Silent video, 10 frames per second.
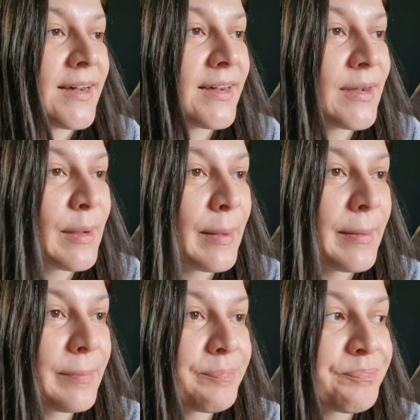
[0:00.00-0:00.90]

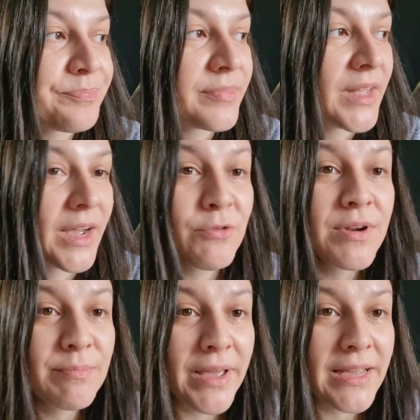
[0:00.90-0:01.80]
I
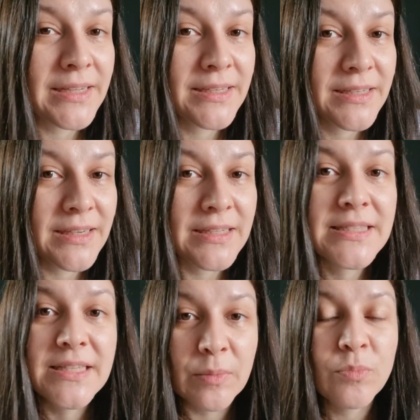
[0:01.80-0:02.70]
will make
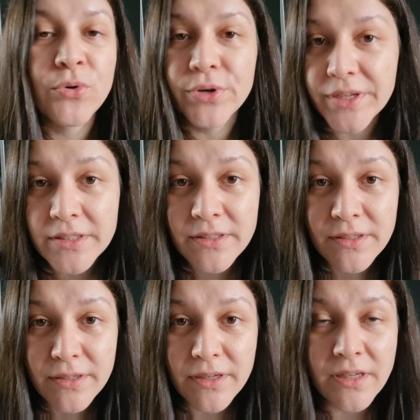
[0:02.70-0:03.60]
at some
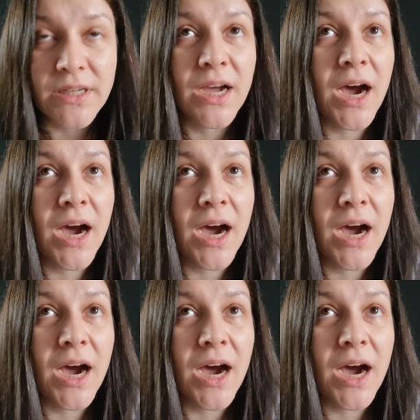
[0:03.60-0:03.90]
point an